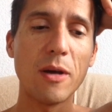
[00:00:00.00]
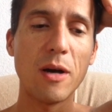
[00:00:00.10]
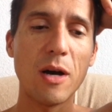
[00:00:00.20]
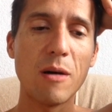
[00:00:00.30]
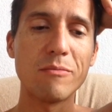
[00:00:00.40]

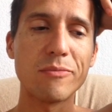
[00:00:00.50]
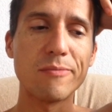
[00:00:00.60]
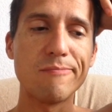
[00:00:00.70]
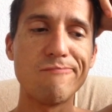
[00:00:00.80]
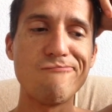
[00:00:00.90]
Um,
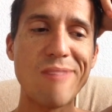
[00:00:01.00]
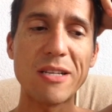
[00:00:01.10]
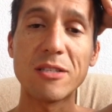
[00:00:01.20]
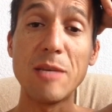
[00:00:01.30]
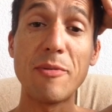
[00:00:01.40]

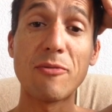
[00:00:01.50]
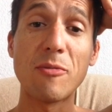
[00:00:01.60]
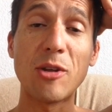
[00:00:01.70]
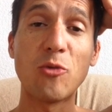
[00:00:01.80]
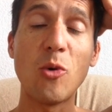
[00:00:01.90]
Not sleeping for
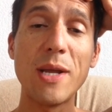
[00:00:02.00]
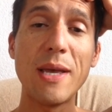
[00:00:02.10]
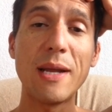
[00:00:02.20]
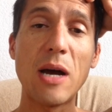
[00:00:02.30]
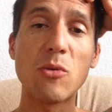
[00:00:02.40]
about
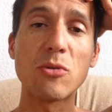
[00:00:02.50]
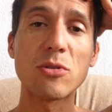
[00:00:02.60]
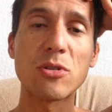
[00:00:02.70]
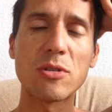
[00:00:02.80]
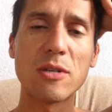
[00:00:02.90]
28
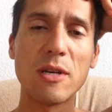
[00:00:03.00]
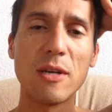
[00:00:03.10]
hours.